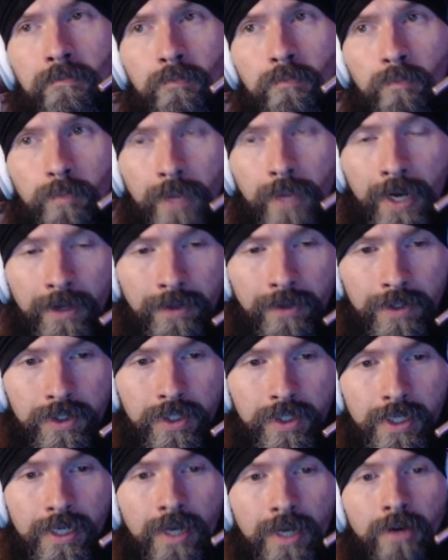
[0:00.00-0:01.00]

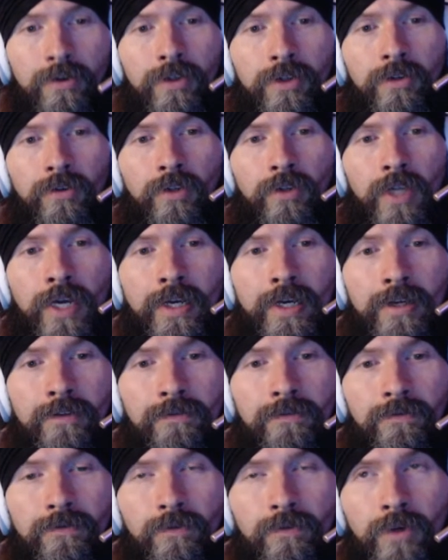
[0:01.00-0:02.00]
balancing out your
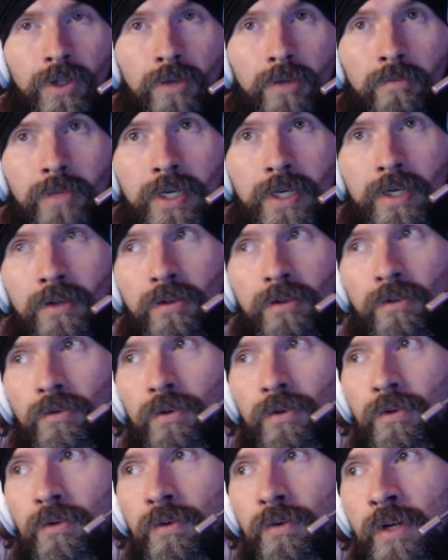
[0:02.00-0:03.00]
life, whether it be
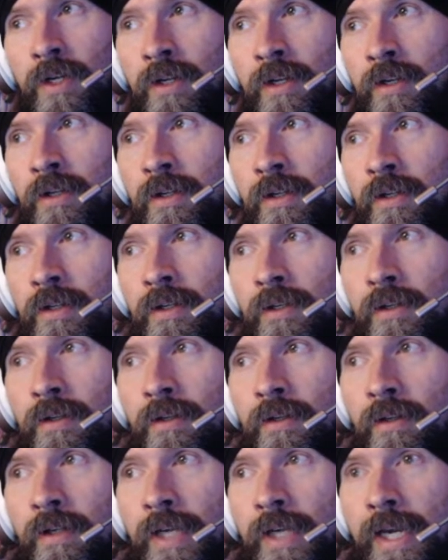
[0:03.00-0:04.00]
through
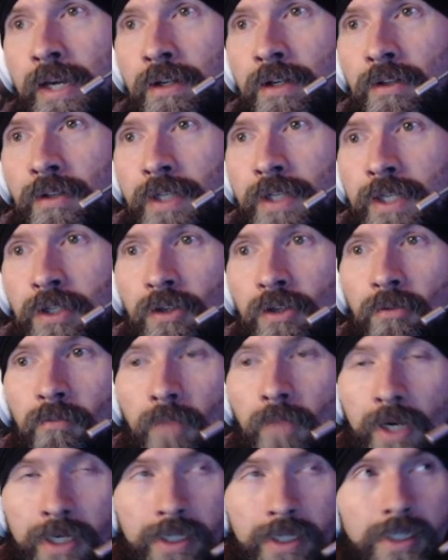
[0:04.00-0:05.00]
handling your
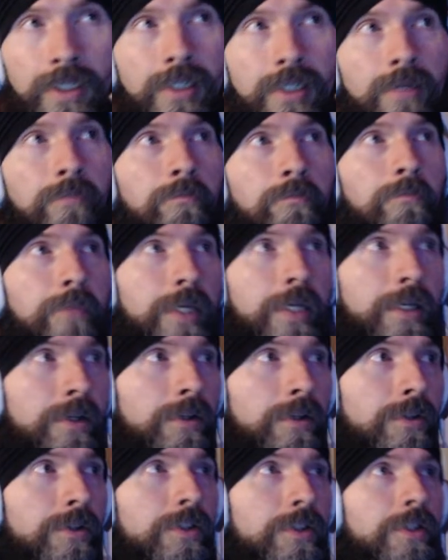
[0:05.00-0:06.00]
money and
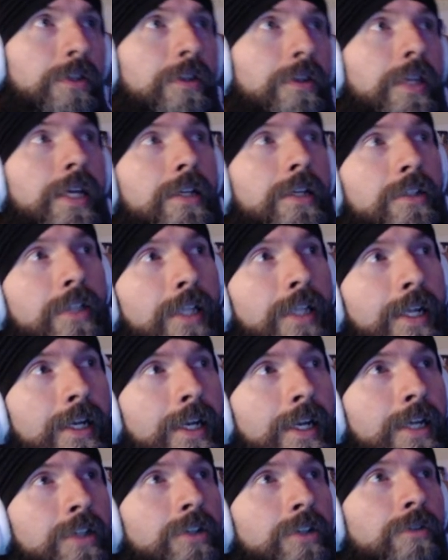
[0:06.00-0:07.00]
bills and things of that
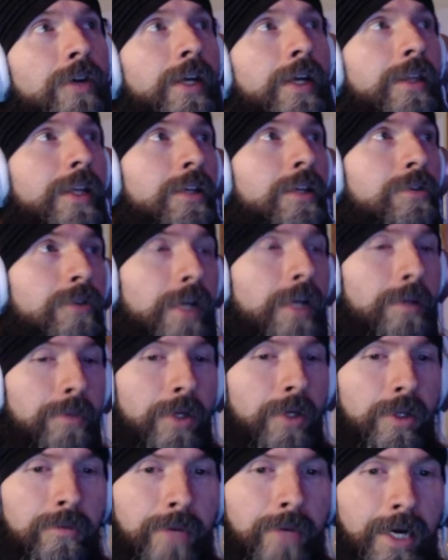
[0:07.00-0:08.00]
nature, right? That's what I'm
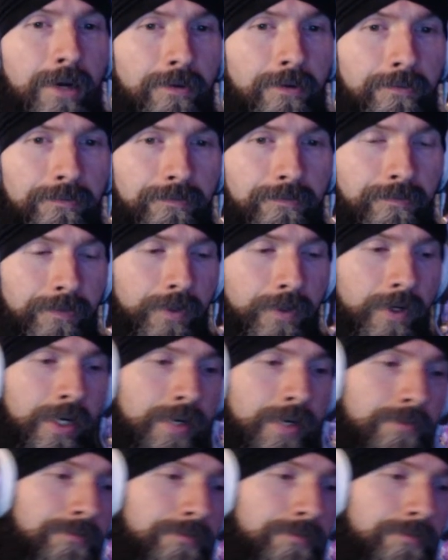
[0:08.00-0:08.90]
all about, right?